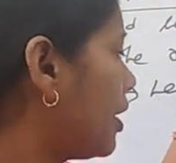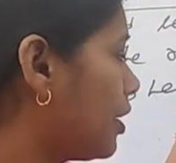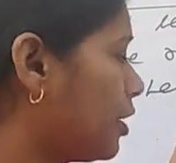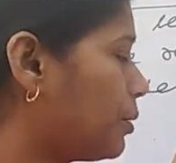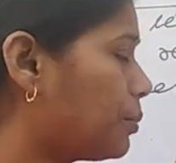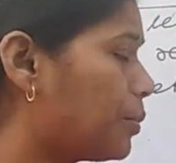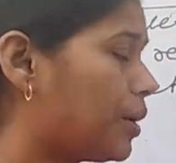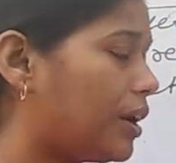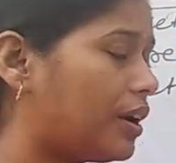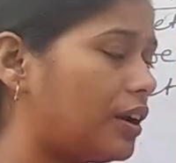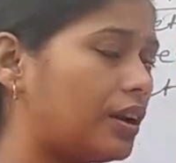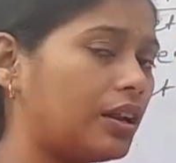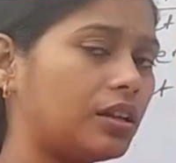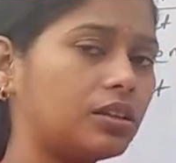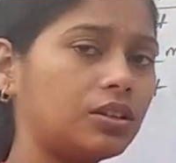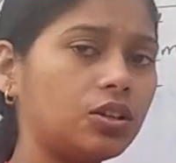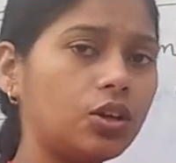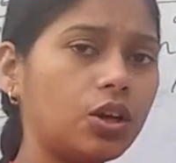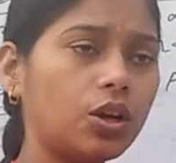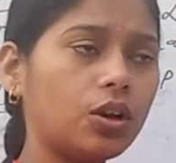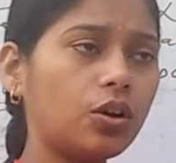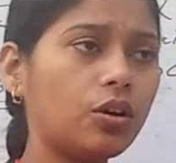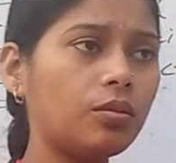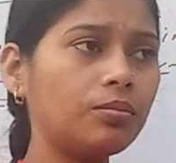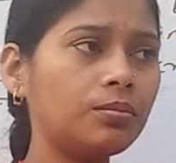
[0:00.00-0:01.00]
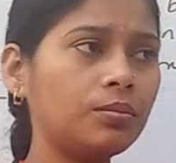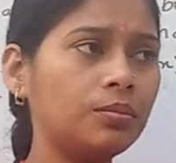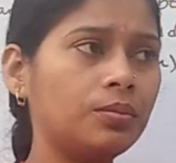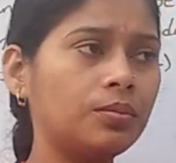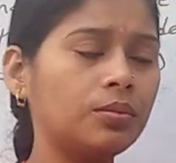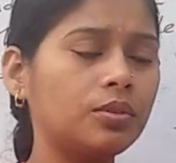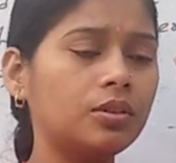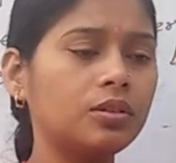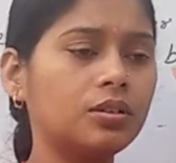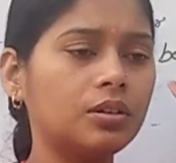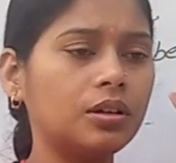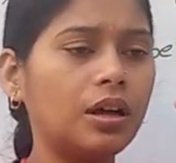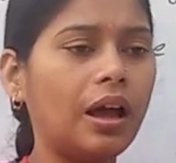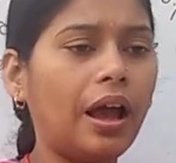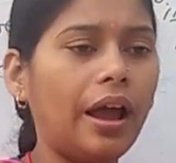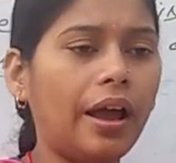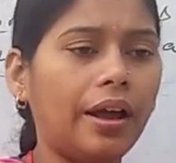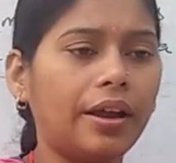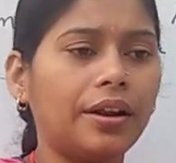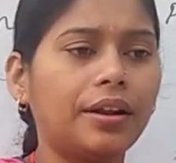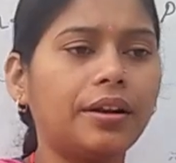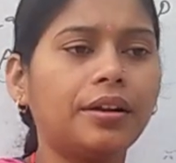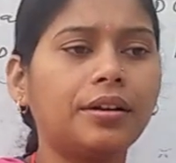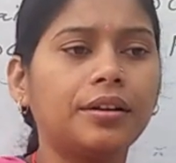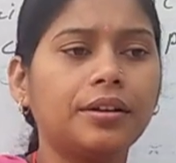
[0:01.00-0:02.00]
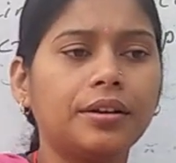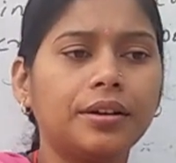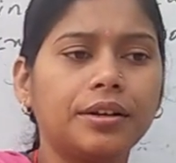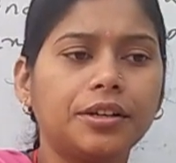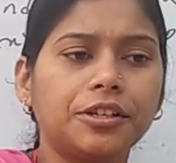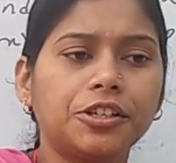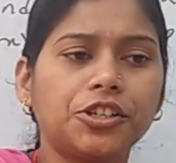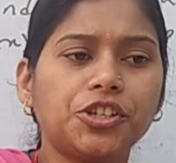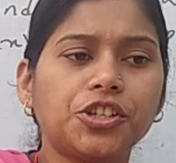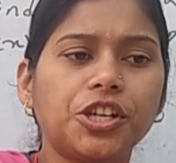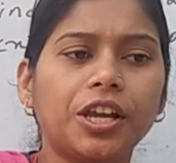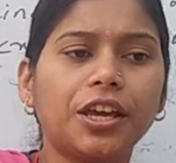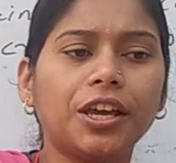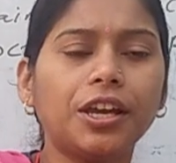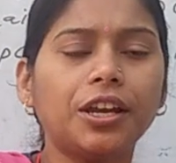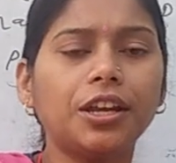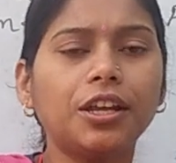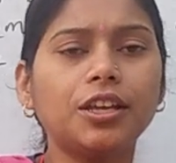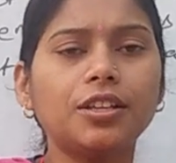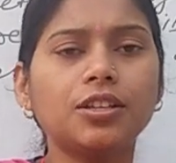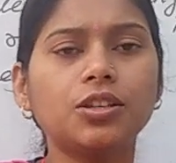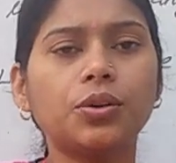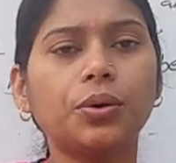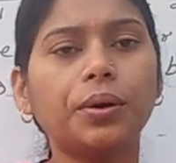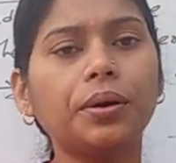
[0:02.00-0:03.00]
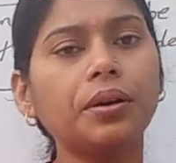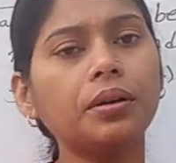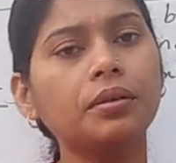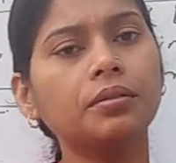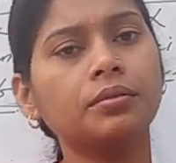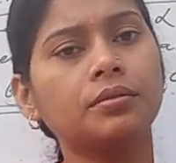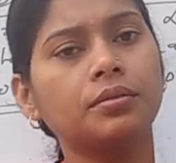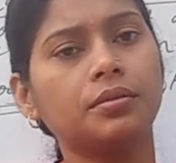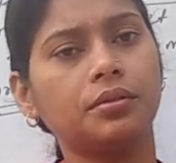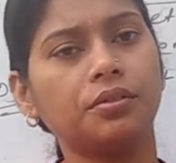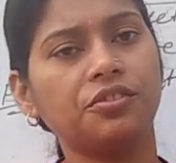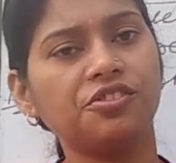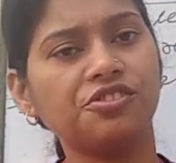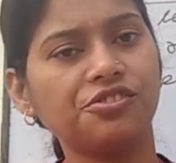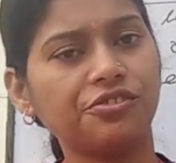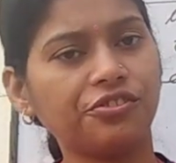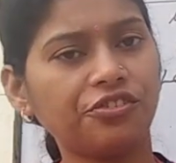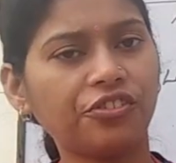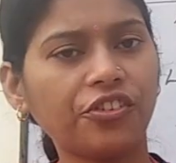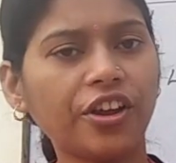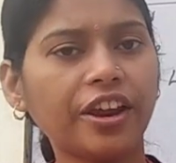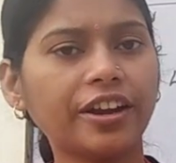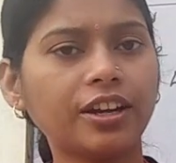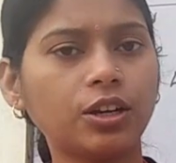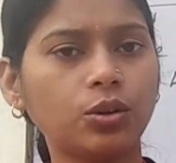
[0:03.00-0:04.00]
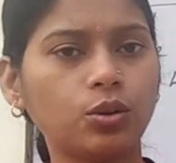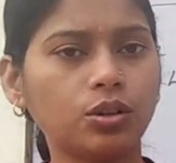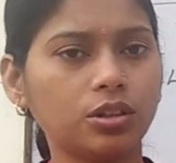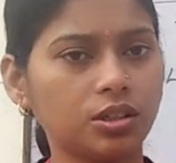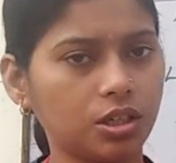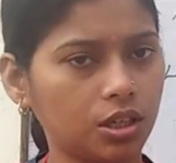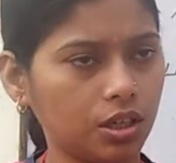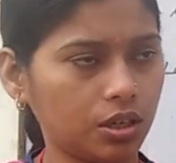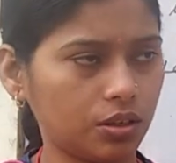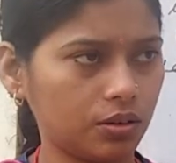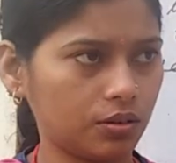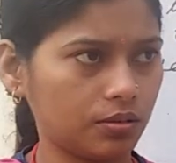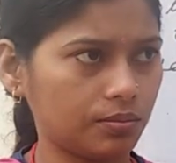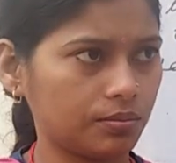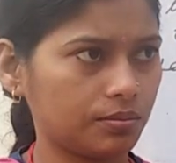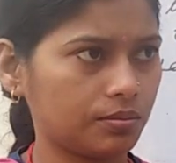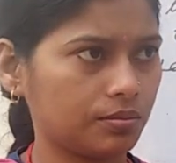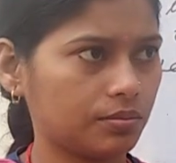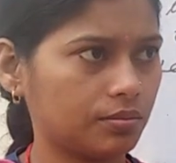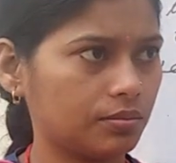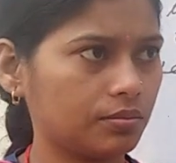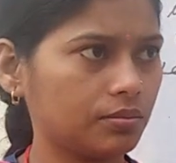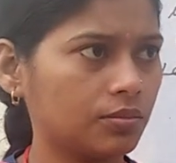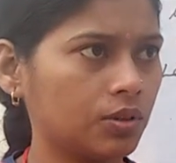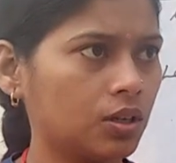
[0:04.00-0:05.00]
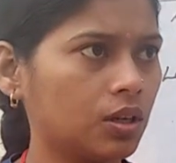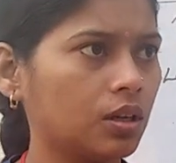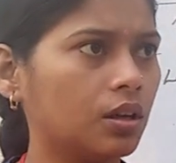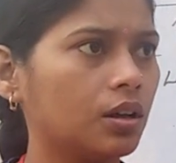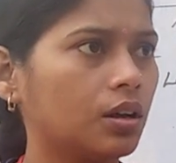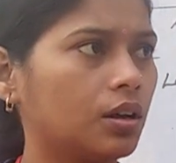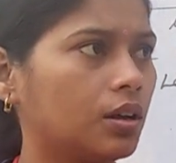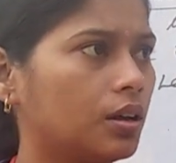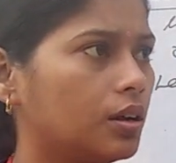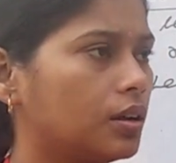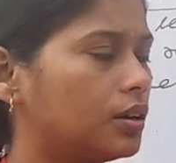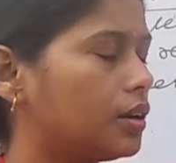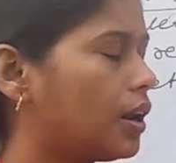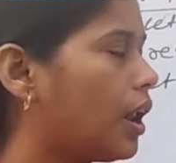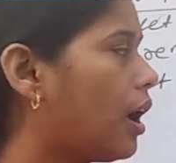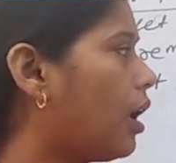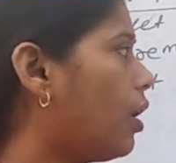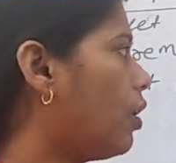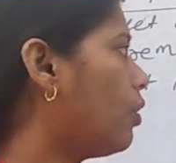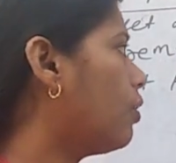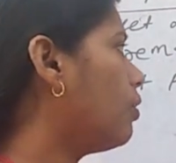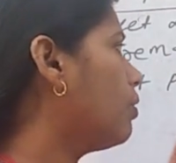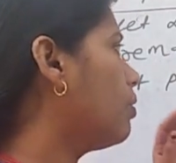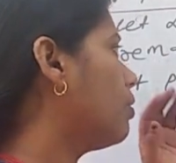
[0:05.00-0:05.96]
remainder theorem and second is your factor theorem. Now